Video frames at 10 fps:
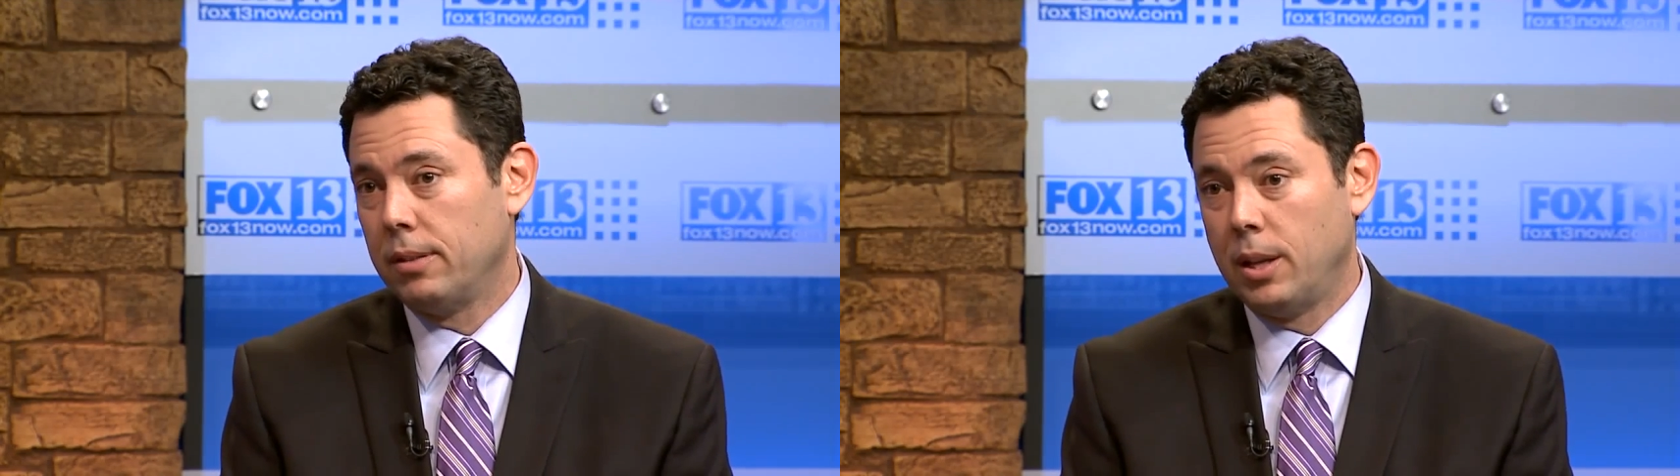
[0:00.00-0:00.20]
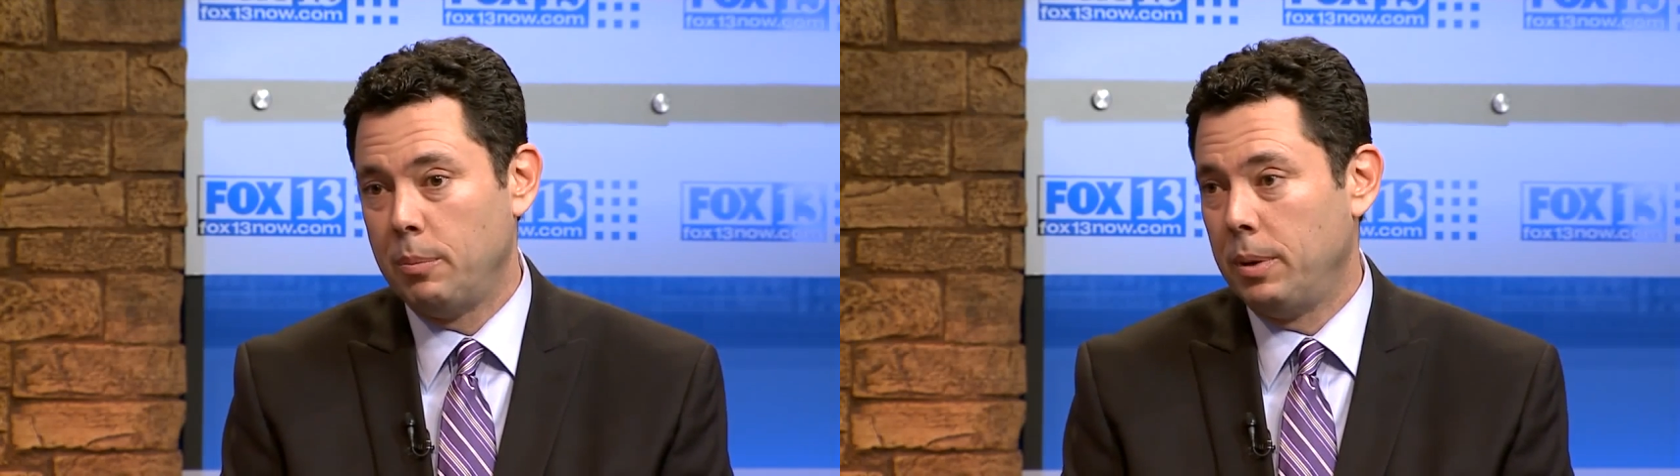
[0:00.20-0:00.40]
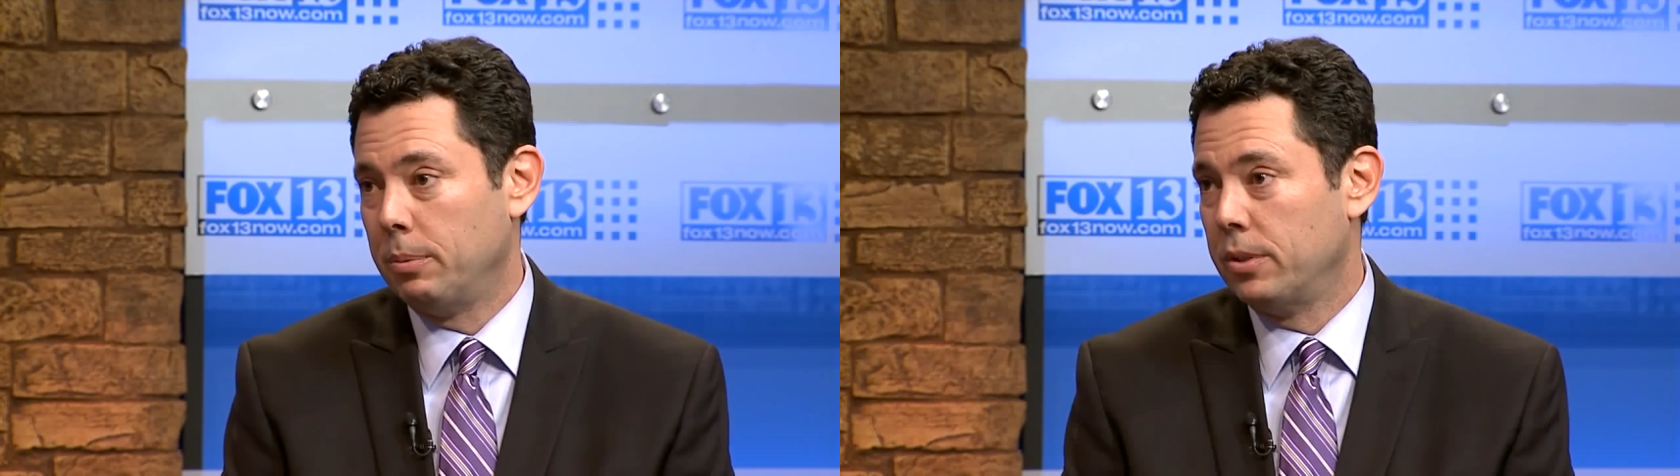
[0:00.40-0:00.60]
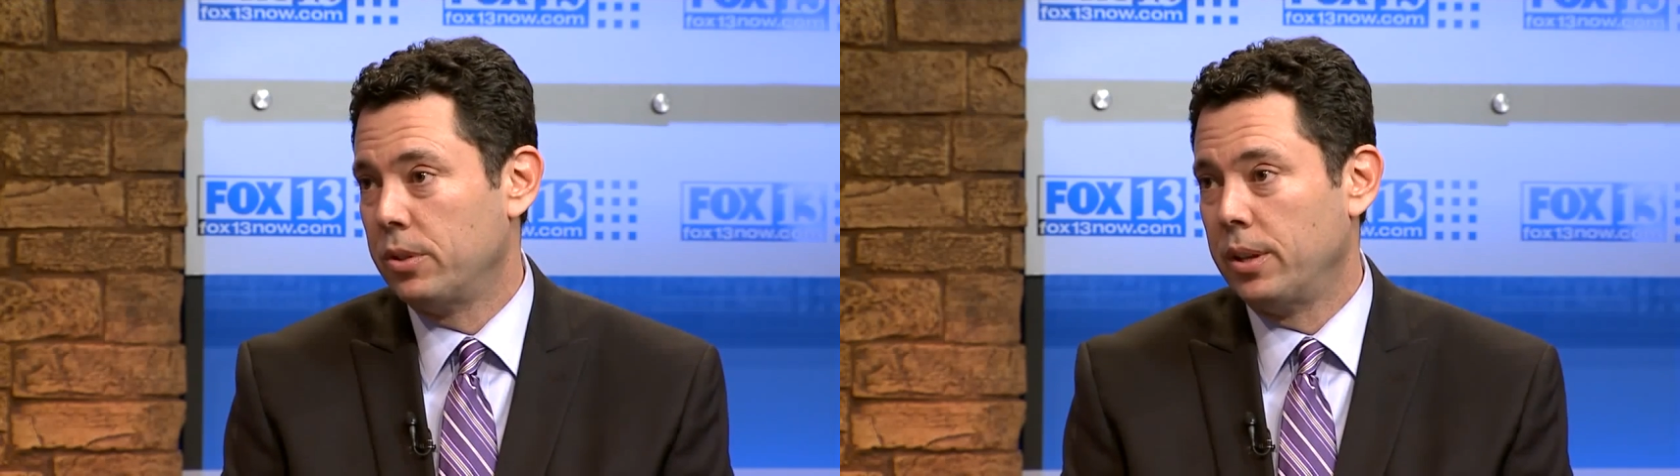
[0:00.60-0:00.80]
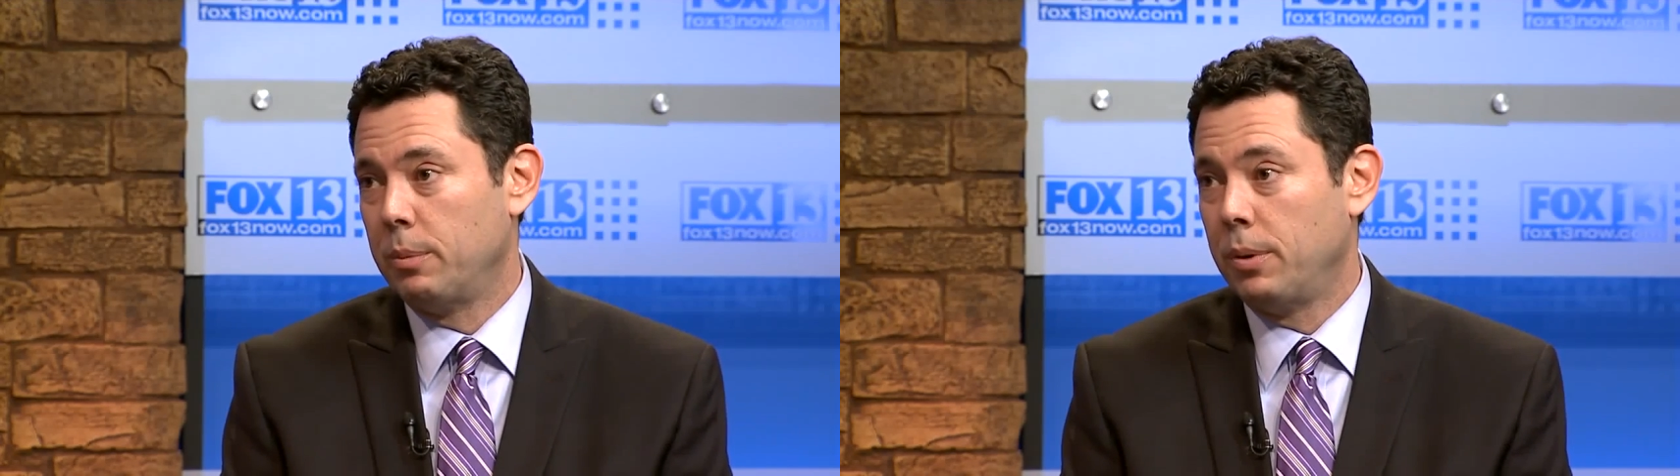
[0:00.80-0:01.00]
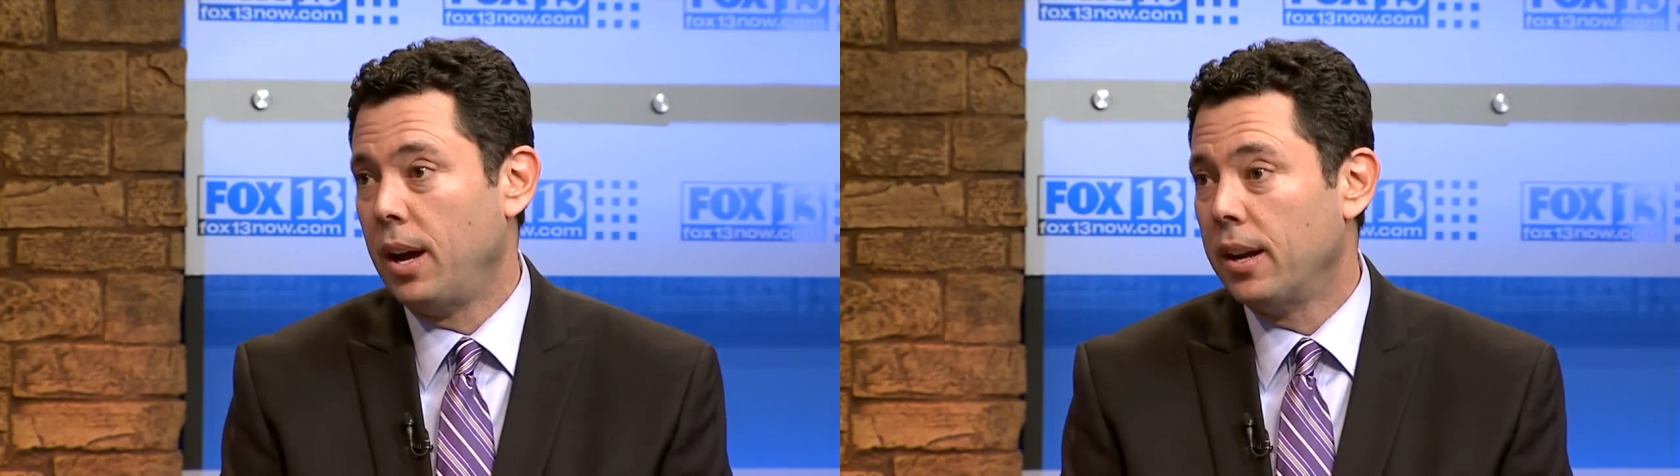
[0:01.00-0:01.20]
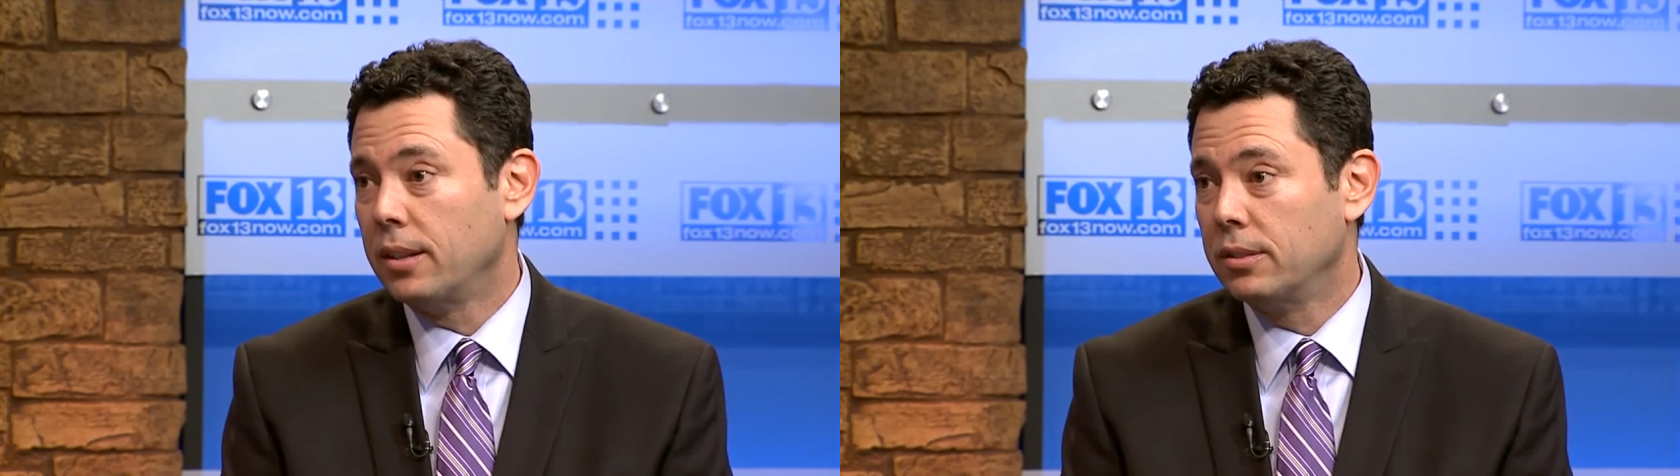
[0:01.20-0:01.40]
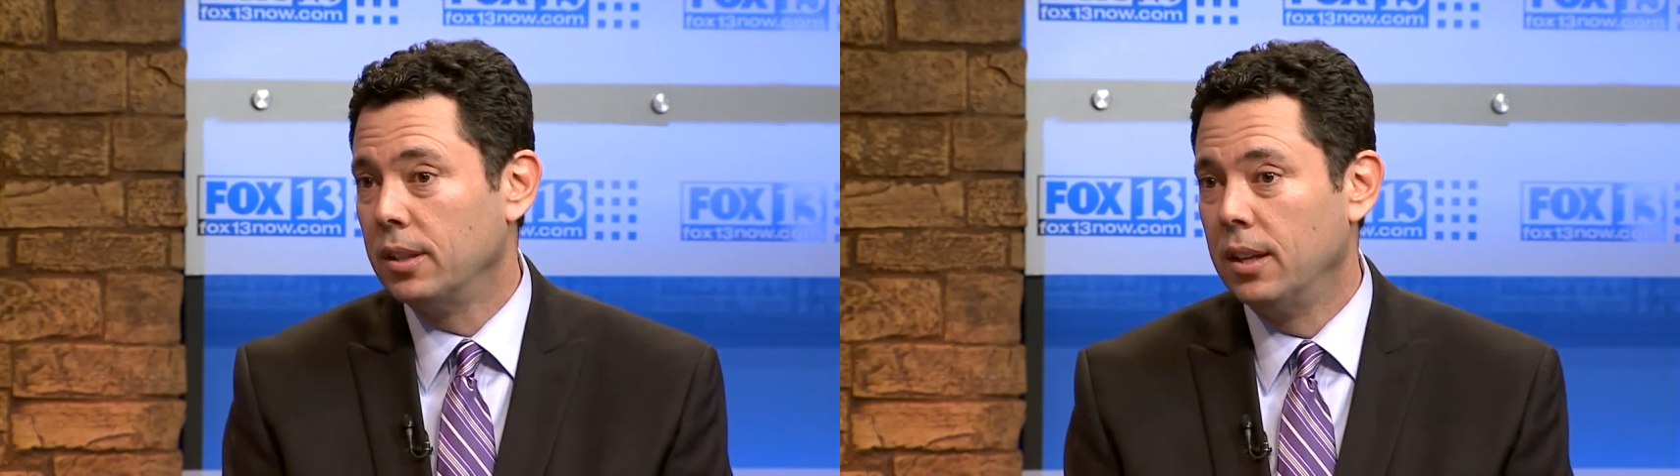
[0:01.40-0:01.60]
A lot of people enjoy their
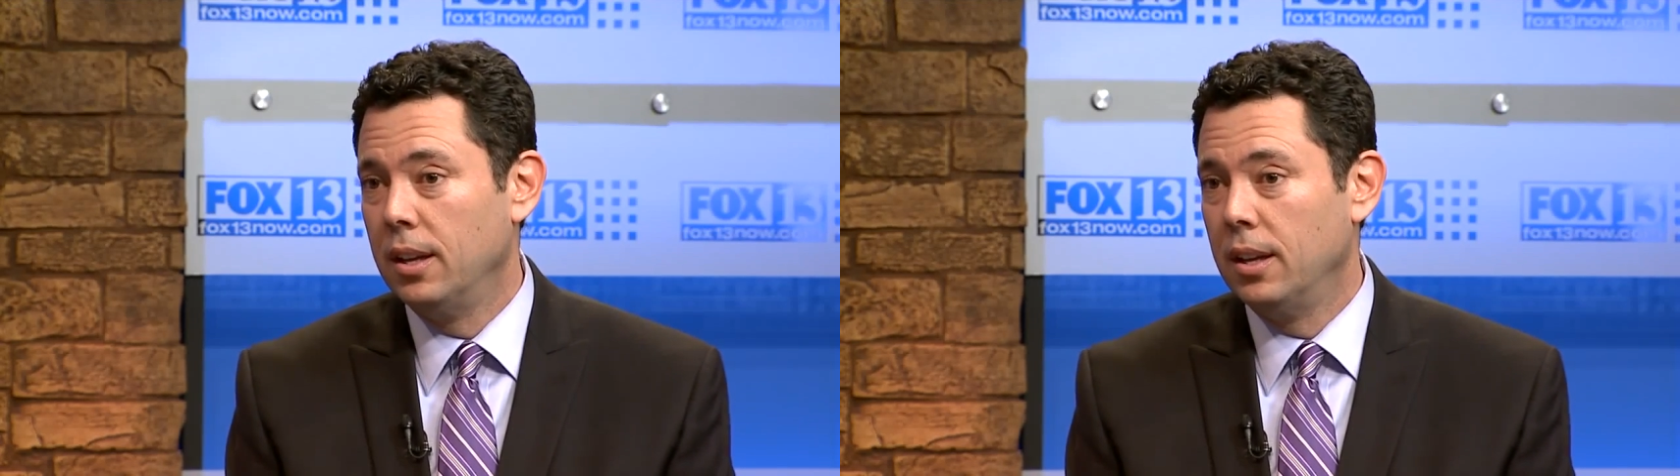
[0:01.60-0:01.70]
products,